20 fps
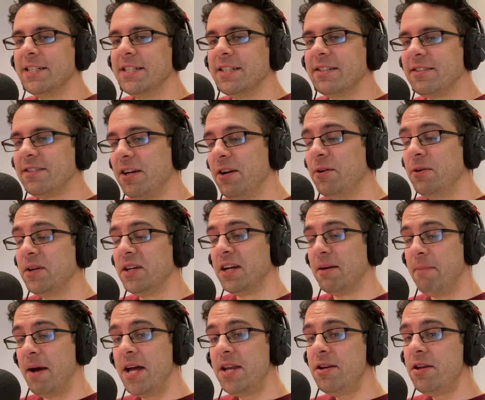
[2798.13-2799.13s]
So
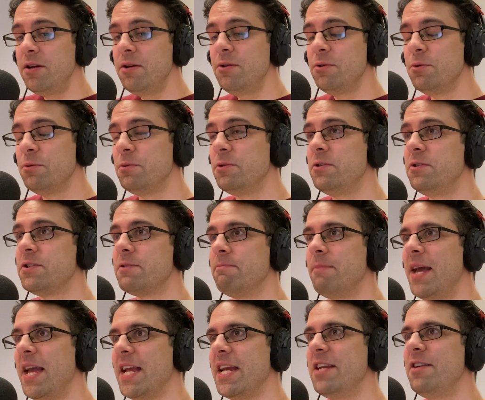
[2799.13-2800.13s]
Commando was
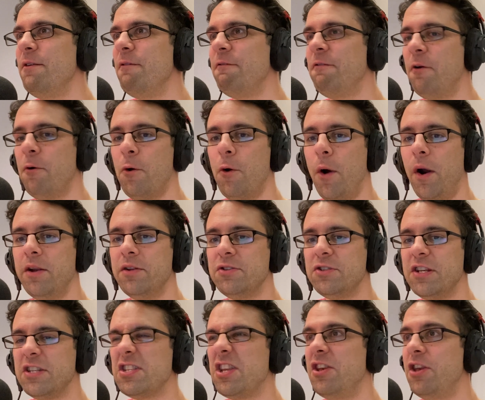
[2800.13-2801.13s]
made for
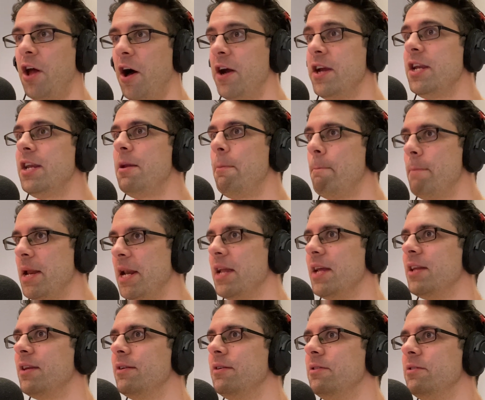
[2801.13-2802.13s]
just $9
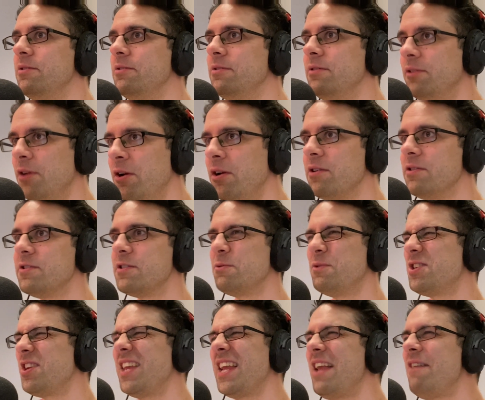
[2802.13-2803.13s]
million, which I
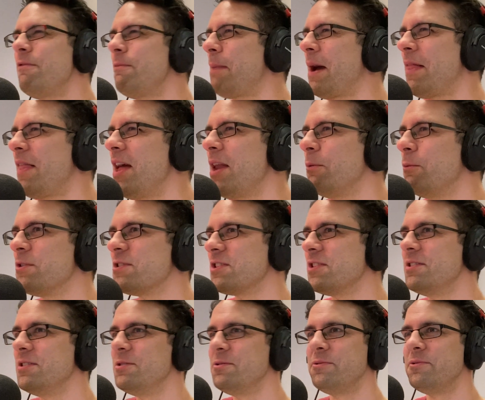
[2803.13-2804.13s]
think even back then
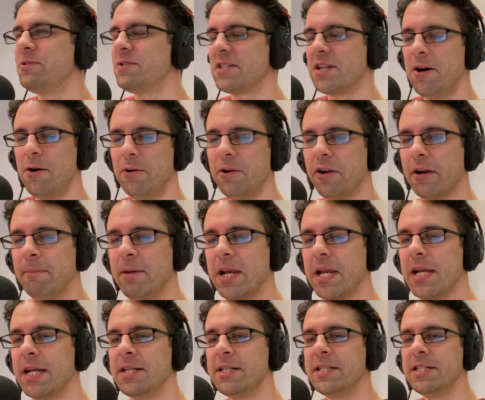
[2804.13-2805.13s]
wasn't a whole lot of
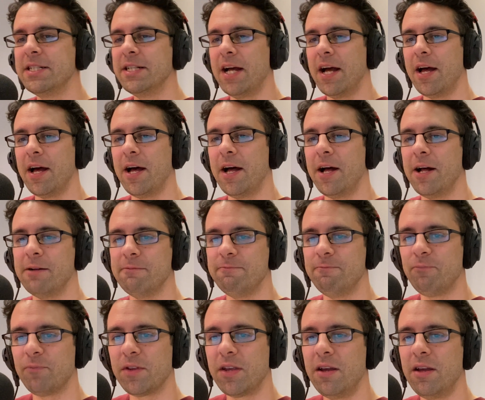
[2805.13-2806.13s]
money.
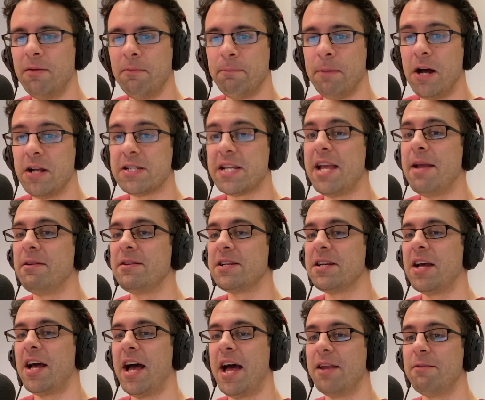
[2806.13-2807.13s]
But it
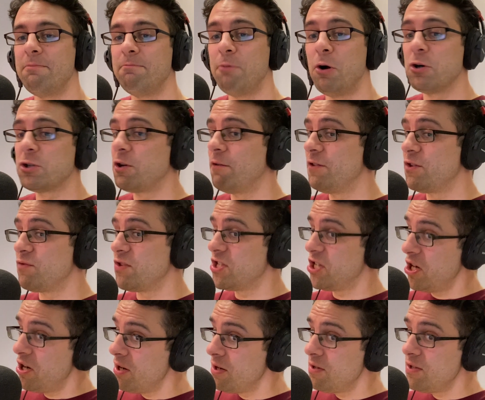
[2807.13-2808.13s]
had box office
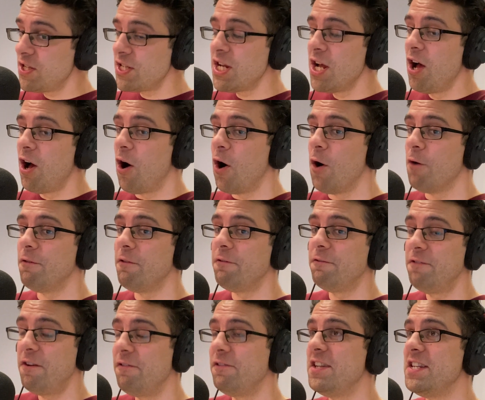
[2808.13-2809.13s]
returns of
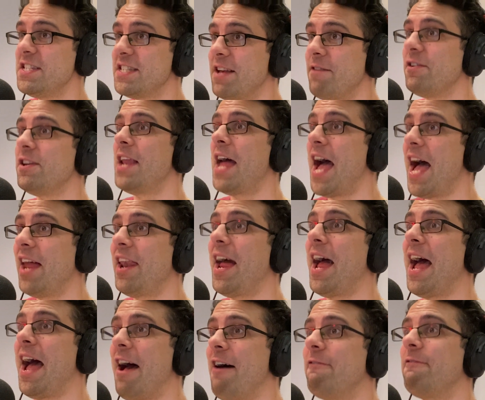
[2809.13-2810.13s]

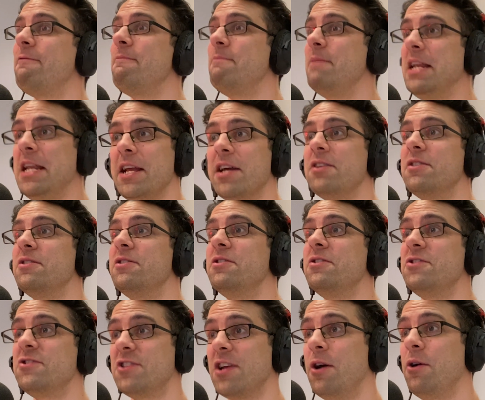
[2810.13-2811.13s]
$57.5 million.
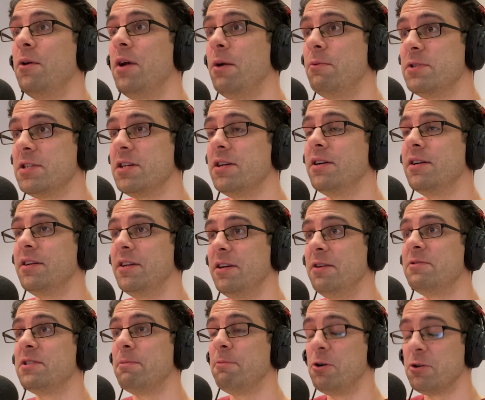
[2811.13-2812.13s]
So it was a
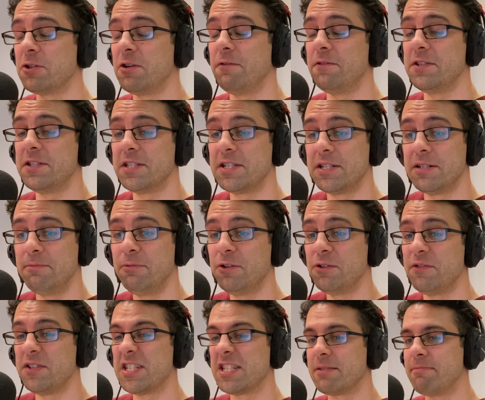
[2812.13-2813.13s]
box office
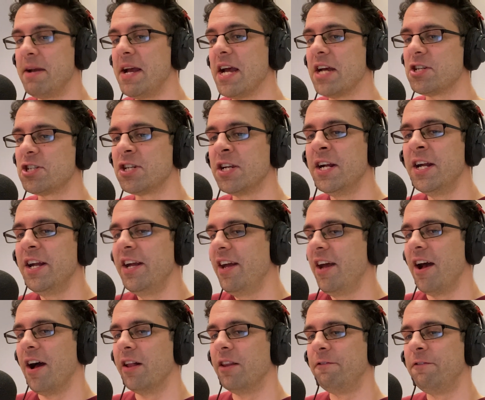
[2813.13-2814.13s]
sort of smash.
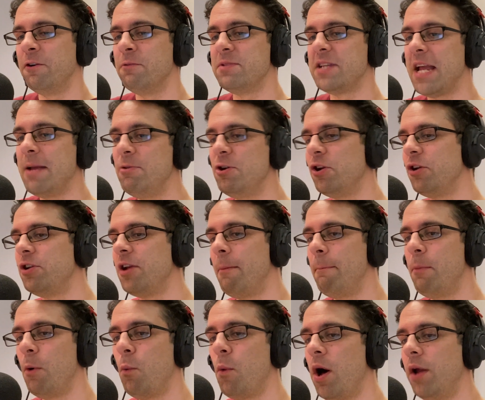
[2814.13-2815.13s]
The film debuted at
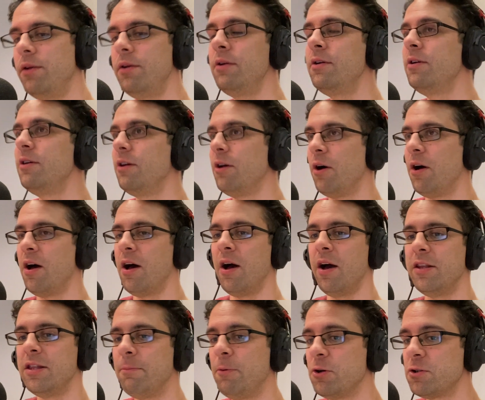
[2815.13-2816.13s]
#1
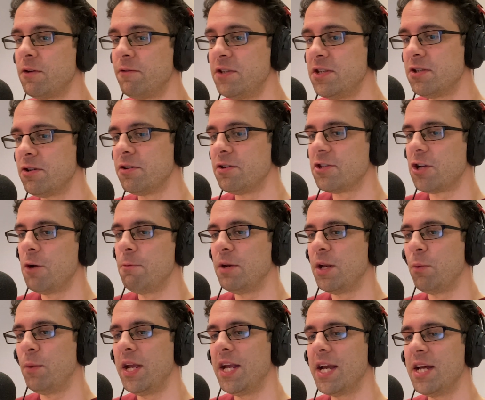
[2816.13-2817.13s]
in the box office on its
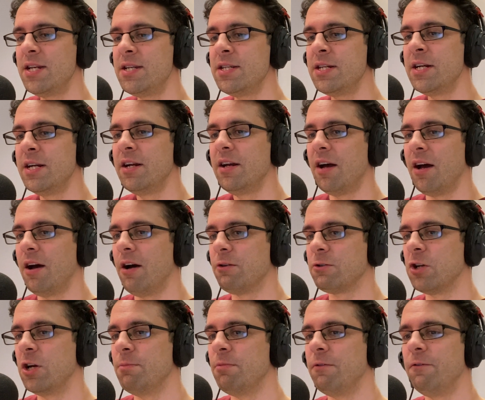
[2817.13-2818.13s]
opening weekend,
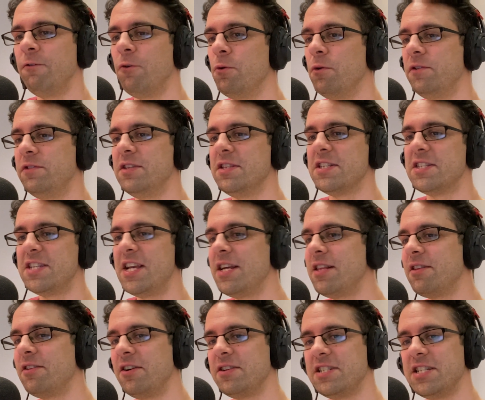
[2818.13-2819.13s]
October 4th to the
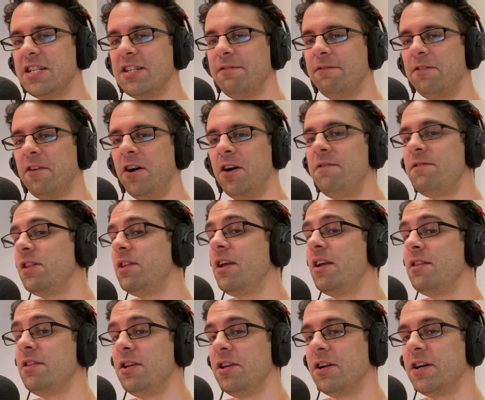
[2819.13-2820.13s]
6th, 1985
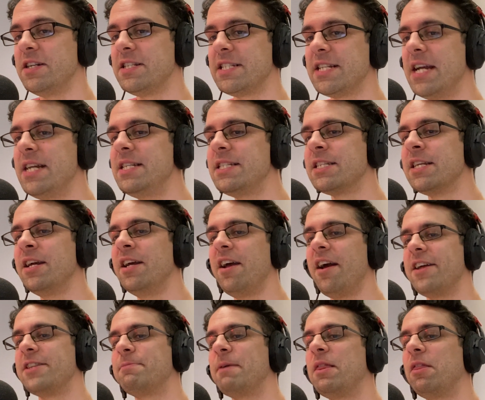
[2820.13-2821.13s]
in the United States,
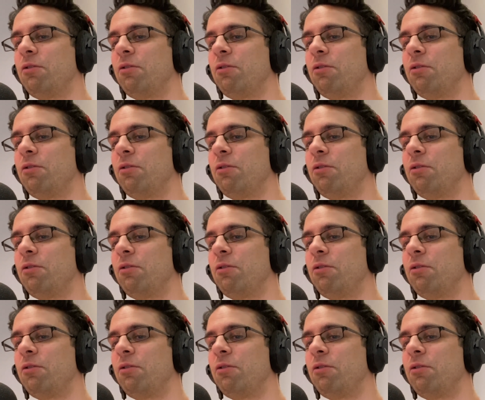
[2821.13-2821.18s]
and spent